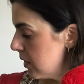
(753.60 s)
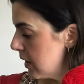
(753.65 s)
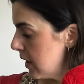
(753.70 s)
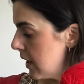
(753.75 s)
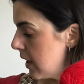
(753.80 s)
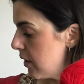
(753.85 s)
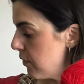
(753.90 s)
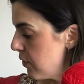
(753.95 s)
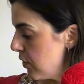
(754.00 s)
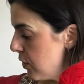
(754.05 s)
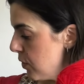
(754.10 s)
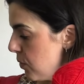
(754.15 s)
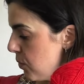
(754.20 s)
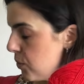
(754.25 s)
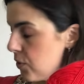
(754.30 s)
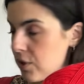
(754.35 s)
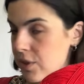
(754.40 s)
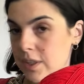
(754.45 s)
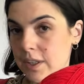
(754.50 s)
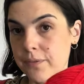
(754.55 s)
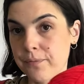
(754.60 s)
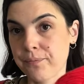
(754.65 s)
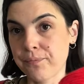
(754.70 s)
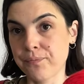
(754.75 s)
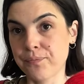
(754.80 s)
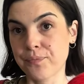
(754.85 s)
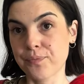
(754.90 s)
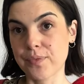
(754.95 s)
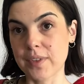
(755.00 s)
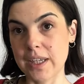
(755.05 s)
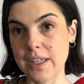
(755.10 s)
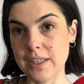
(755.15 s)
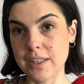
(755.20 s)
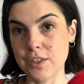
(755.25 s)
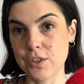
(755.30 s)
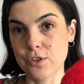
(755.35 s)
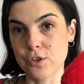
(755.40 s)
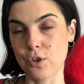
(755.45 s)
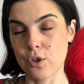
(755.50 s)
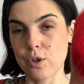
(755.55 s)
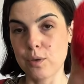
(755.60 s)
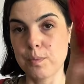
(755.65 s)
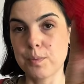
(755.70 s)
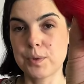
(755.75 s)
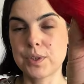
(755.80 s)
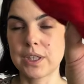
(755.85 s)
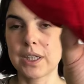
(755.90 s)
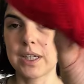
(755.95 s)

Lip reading: that I've used in these tops